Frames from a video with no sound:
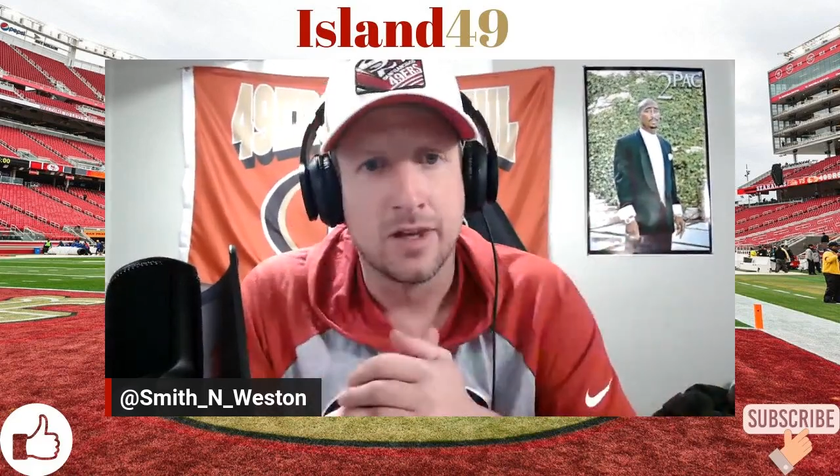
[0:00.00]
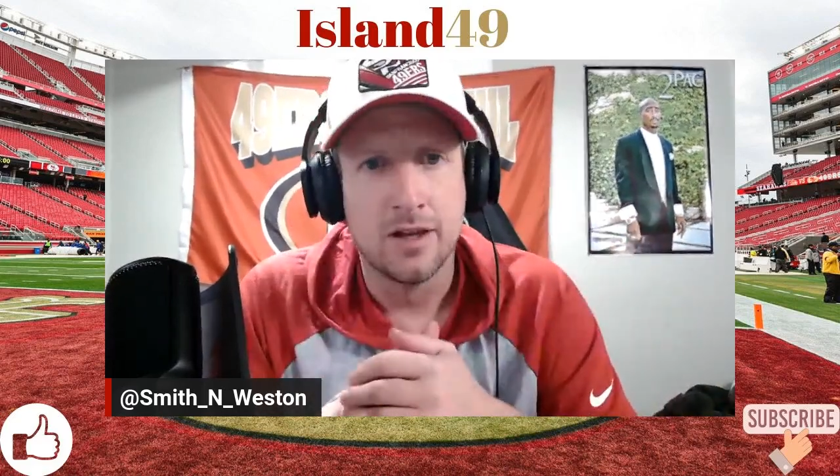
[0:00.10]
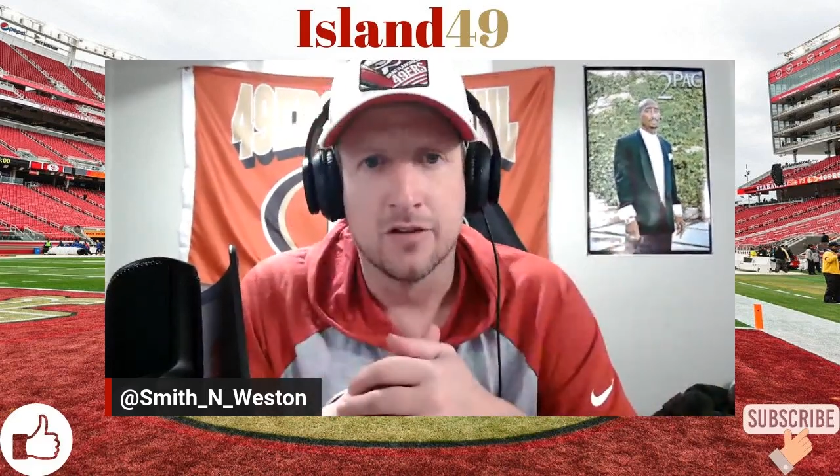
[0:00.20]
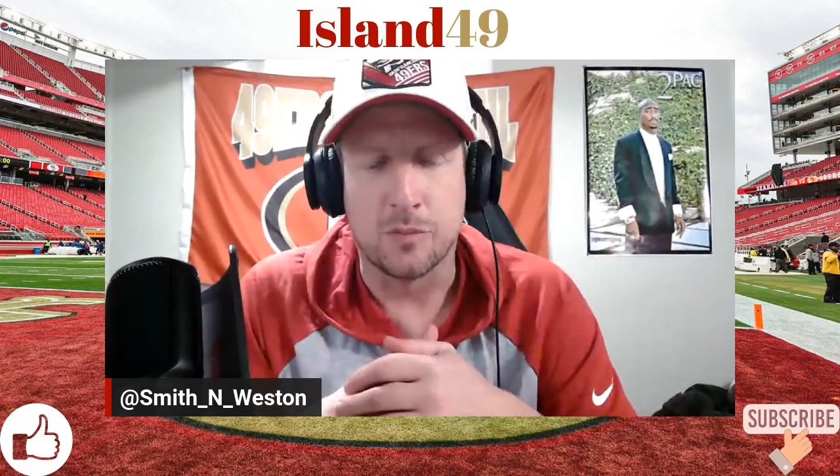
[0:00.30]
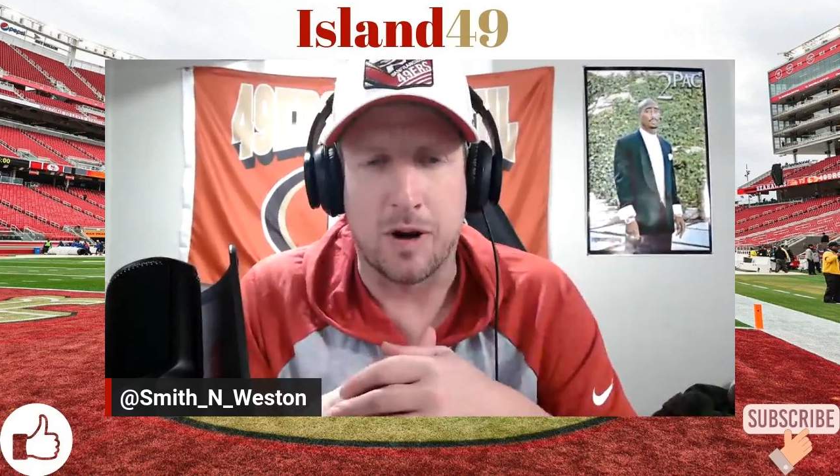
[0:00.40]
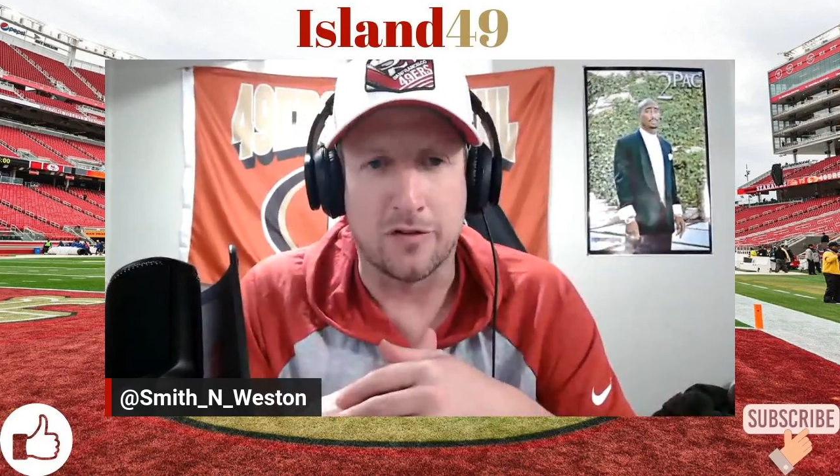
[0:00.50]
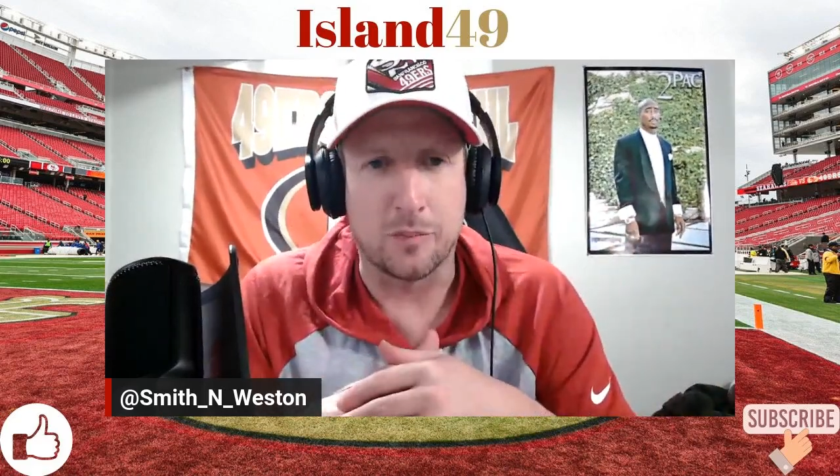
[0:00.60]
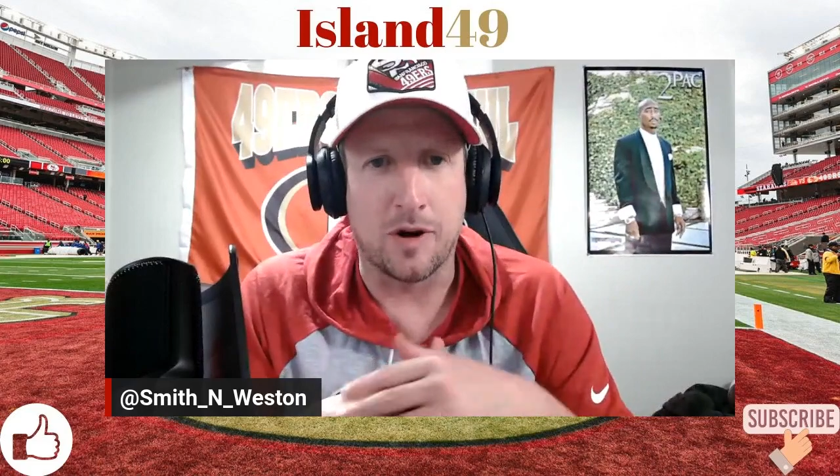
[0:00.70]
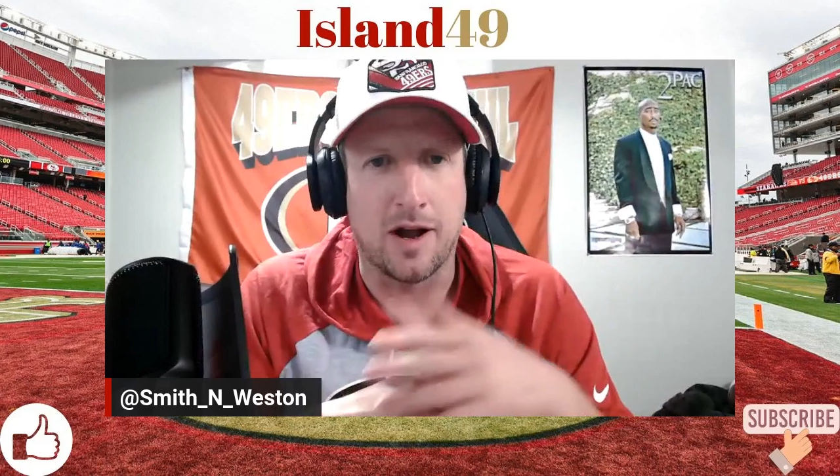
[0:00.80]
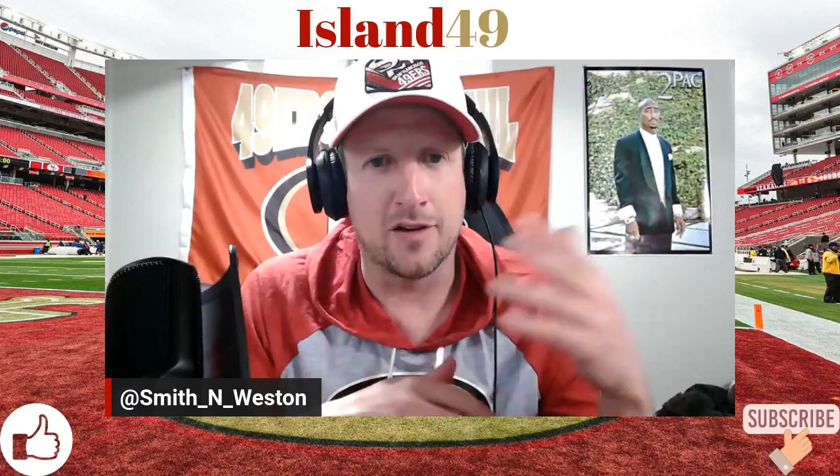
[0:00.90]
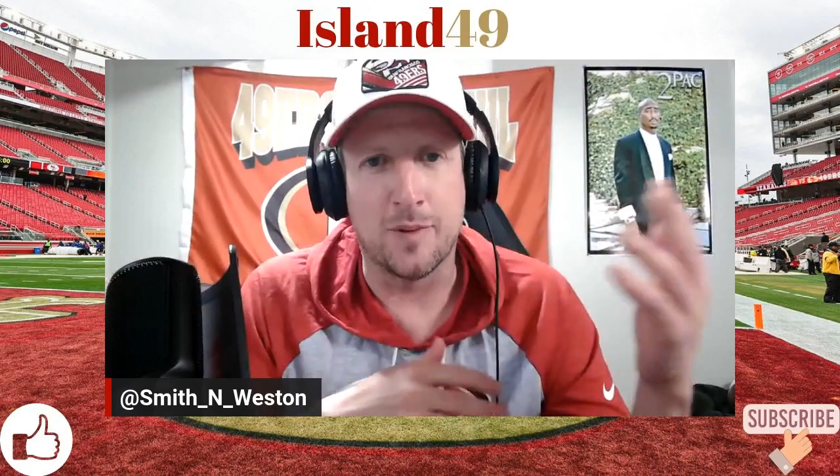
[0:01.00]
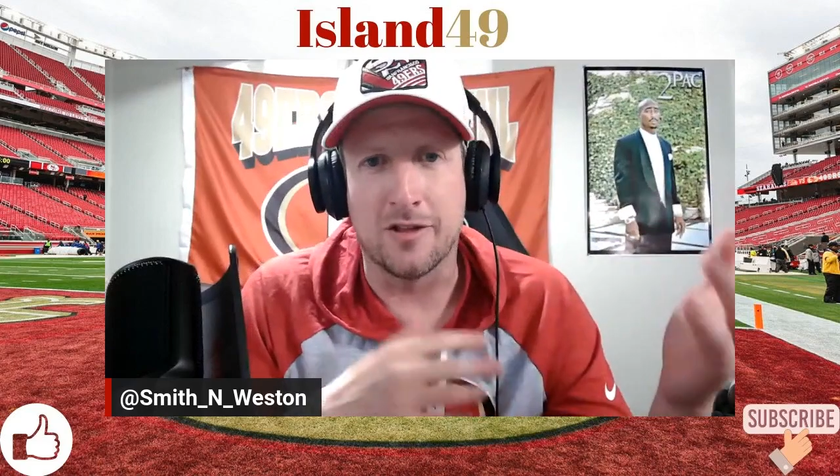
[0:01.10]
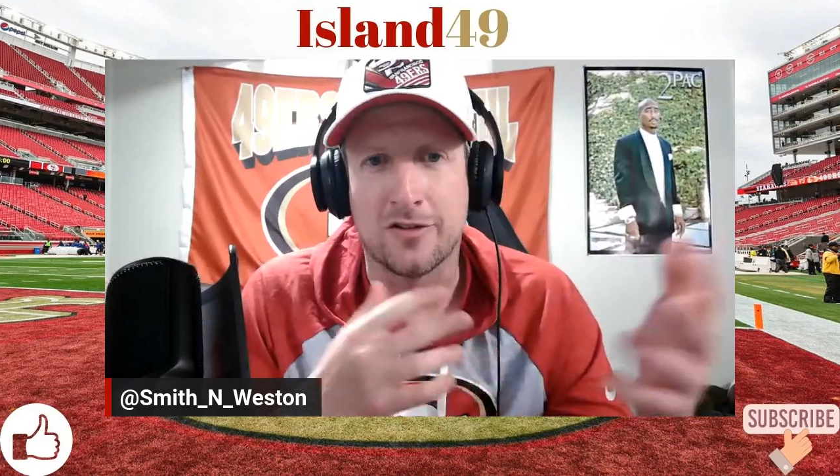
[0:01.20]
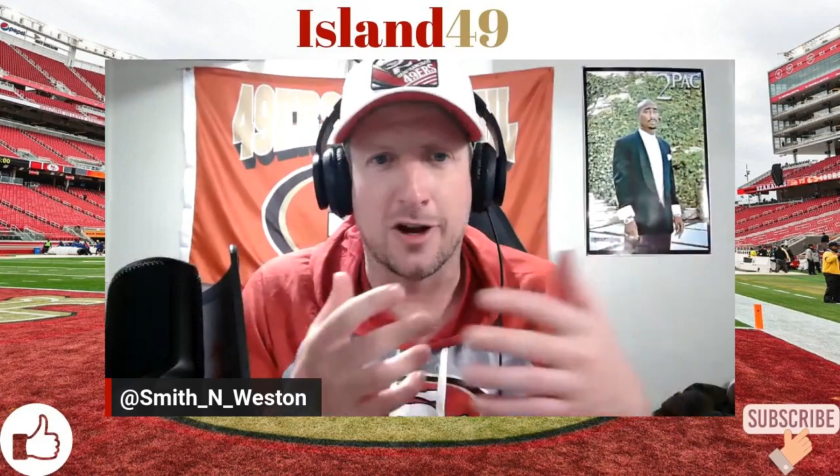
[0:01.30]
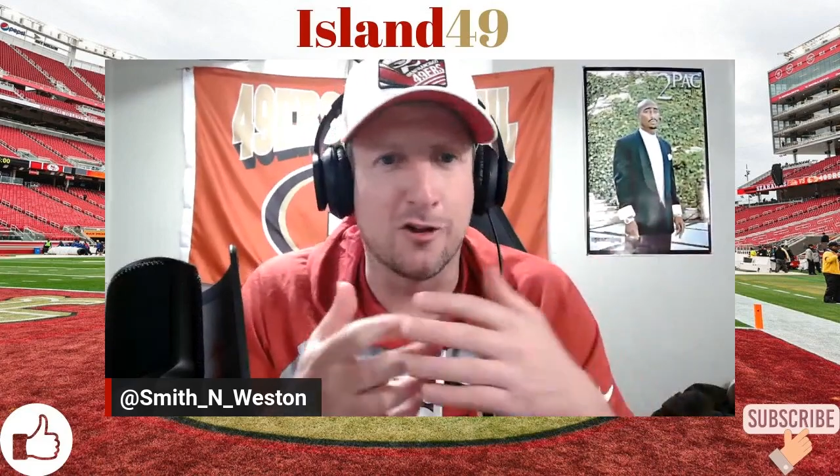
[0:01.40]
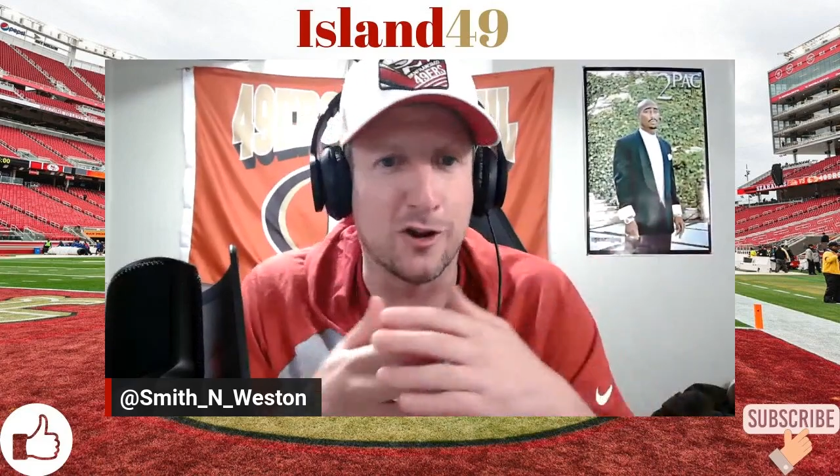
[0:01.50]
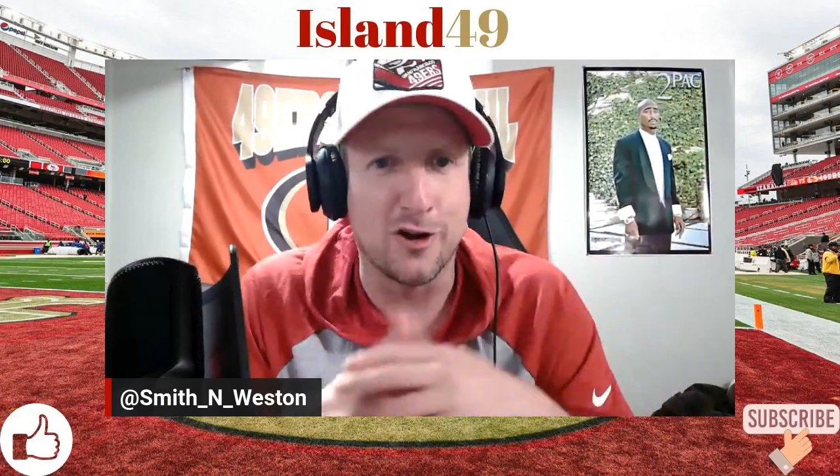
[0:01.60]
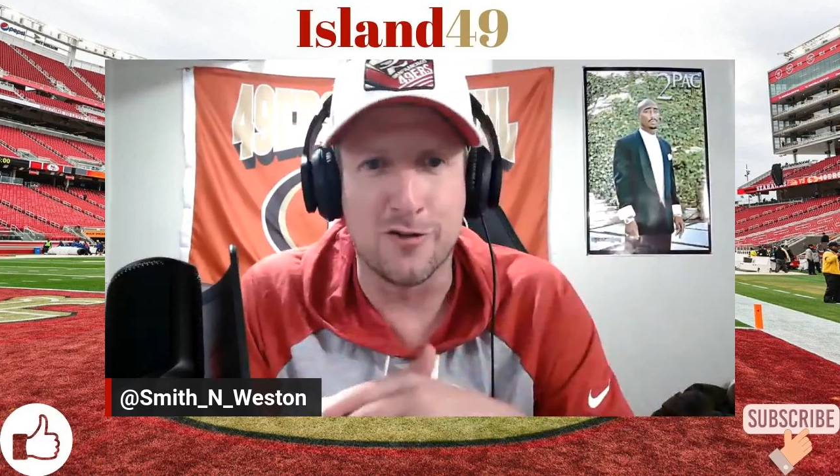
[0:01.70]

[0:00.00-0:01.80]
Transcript: Surprise, surprise, by the titling of